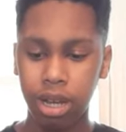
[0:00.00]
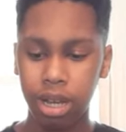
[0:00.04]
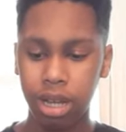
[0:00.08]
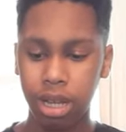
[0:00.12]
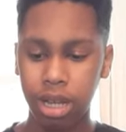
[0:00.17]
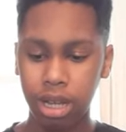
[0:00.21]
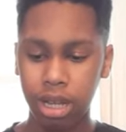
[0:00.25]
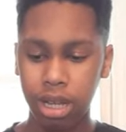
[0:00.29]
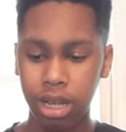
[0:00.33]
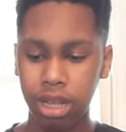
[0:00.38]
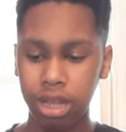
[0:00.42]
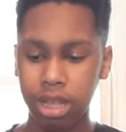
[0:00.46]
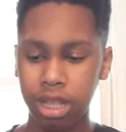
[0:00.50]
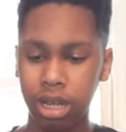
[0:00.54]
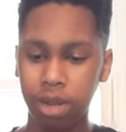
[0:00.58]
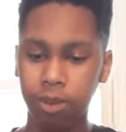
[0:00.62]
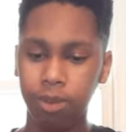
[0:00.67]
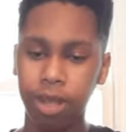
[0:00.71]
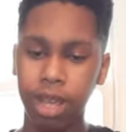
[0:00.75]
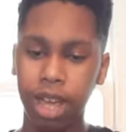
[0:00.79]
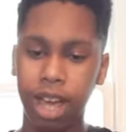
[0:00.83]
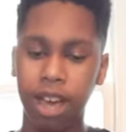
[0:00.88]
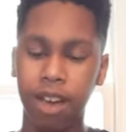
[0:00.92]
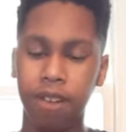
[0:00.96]
uh, and then
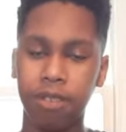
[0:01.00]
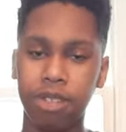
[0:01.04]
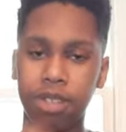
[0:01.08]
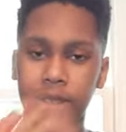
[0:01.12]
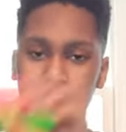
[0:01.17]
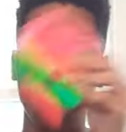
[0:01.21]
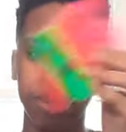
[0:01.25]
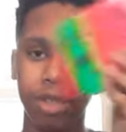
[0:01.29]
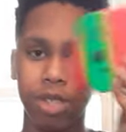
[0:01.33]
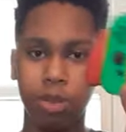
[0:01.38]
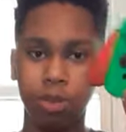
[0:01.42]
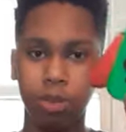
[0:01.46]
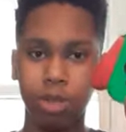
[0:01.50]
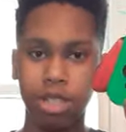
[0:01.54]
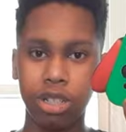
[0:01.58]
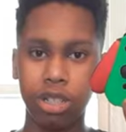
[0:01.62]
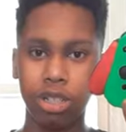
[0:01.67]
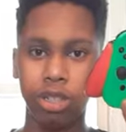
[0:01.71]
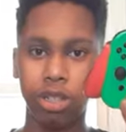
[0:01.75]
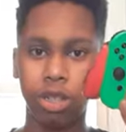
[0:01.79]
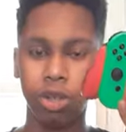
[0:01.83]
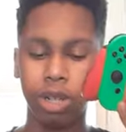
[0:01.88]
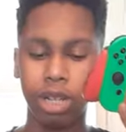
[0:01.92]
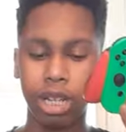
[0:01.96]
we have some
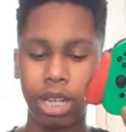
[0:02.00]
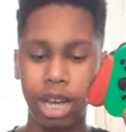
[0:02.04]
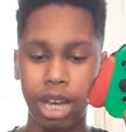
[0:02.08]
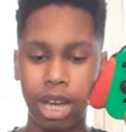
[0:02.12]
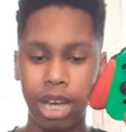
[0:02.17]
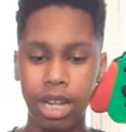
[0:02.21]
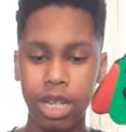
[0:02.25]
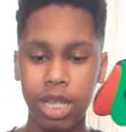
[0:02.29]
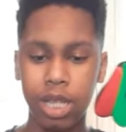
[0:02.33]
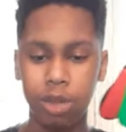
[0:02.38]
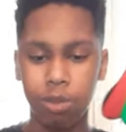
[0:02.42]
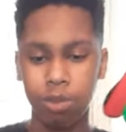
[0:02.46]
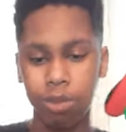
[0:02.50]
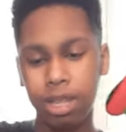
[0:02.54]
Switch Joy-Cons.